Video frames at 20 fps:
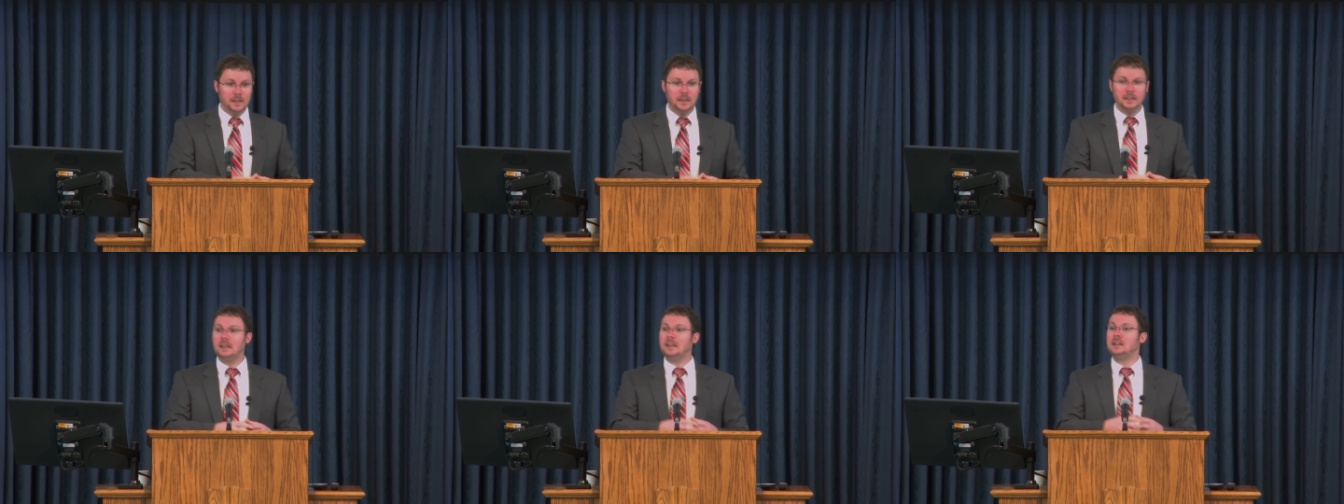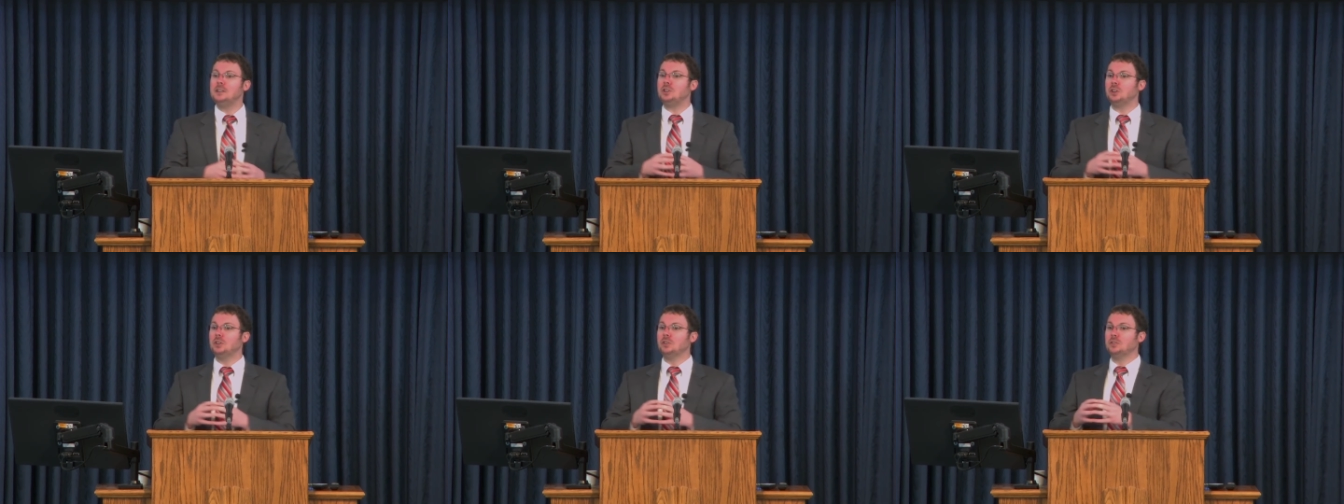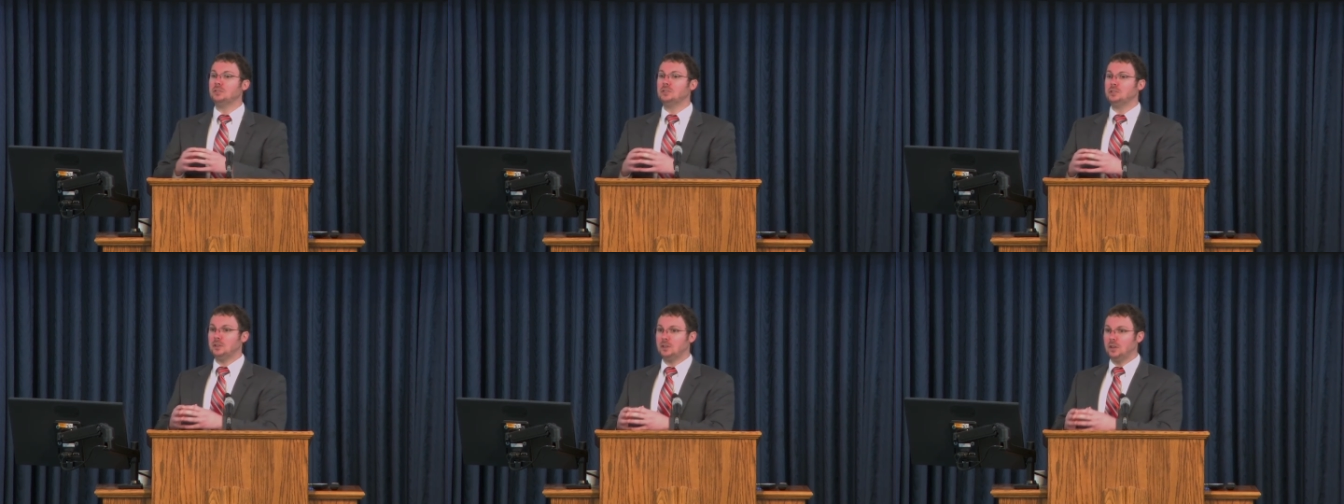they
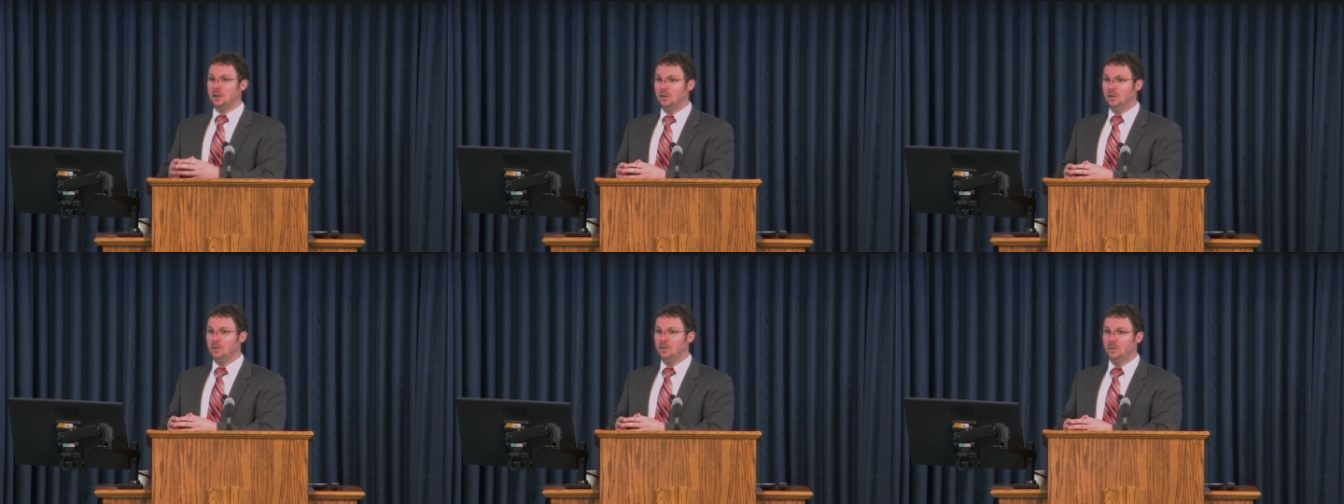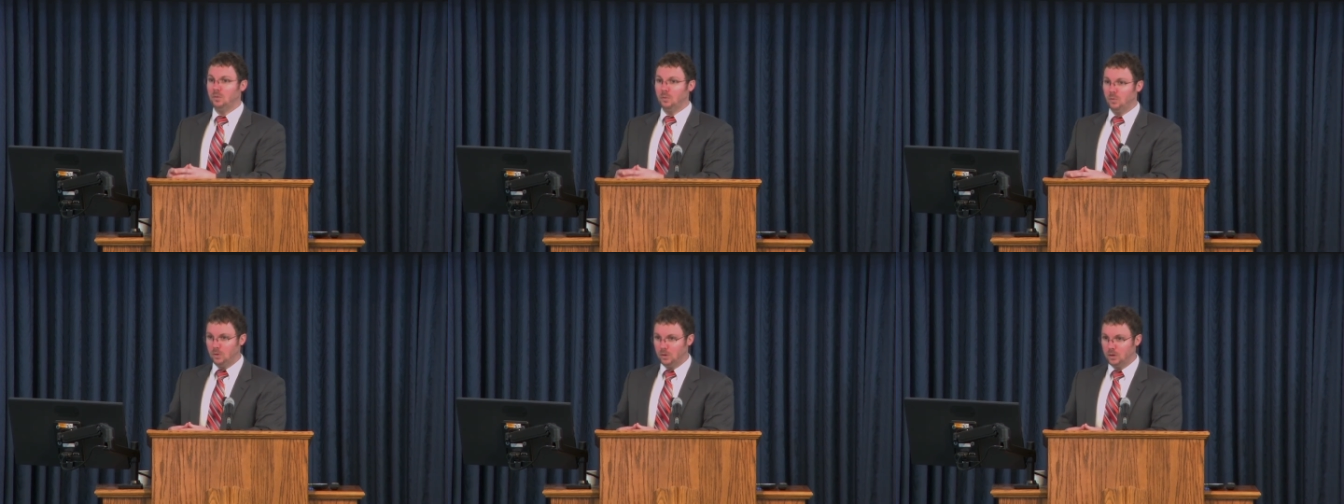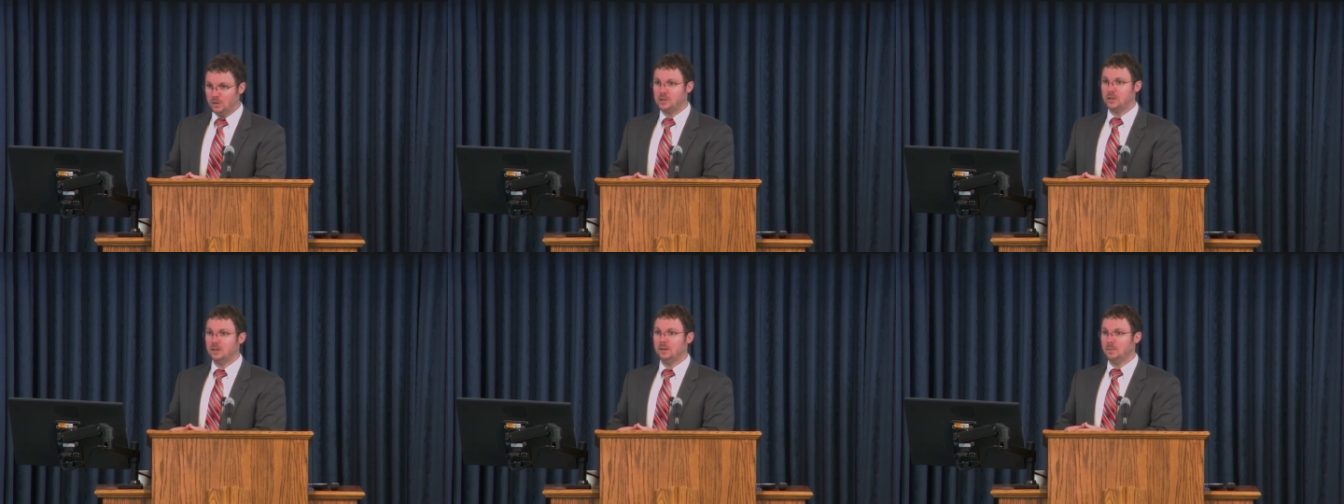chose to go
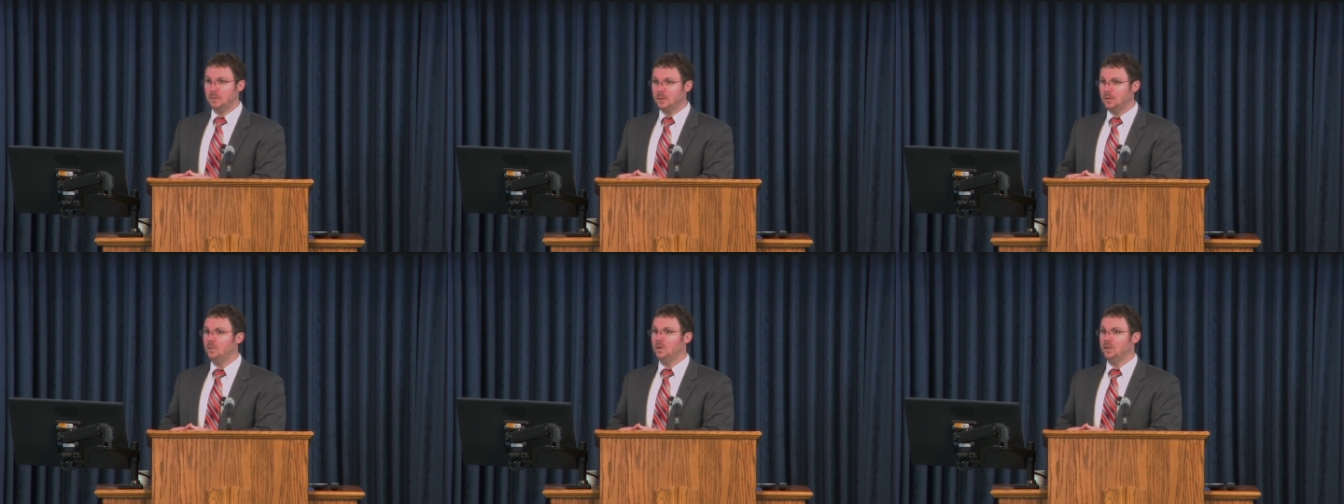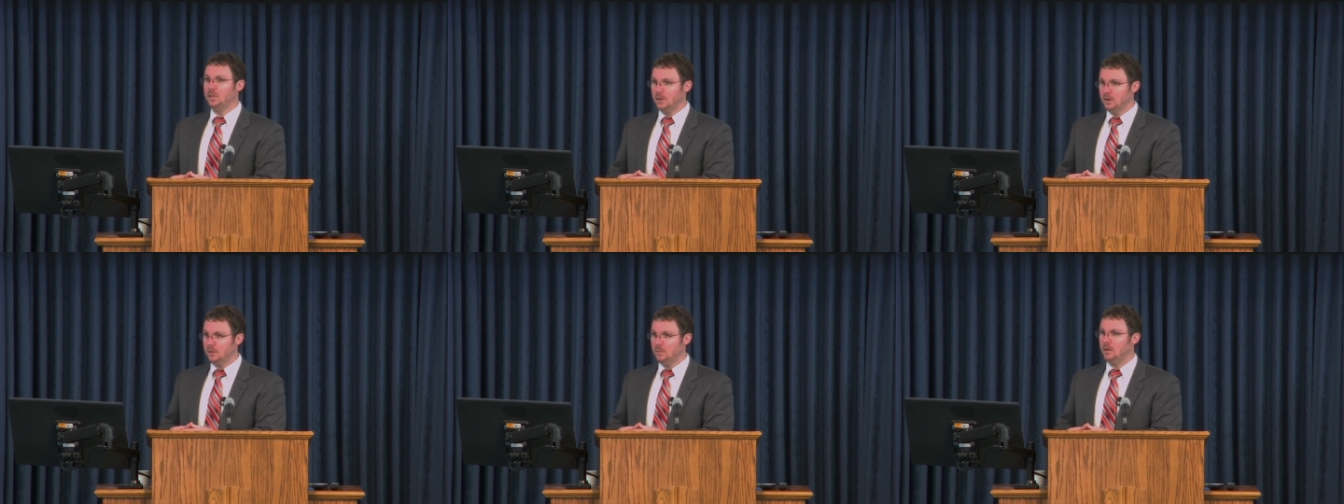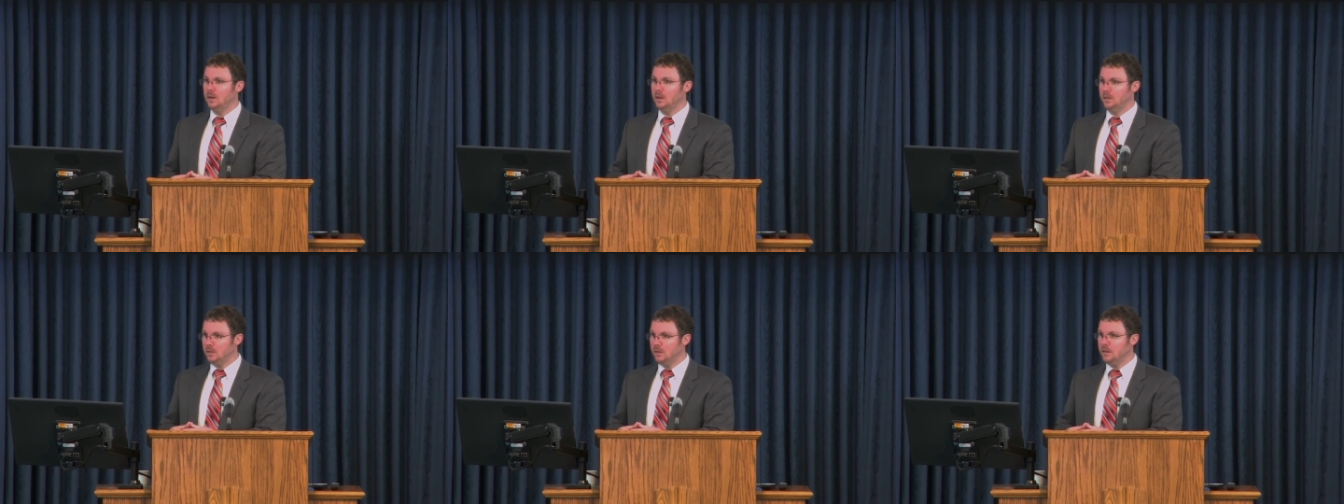worship with their brethren?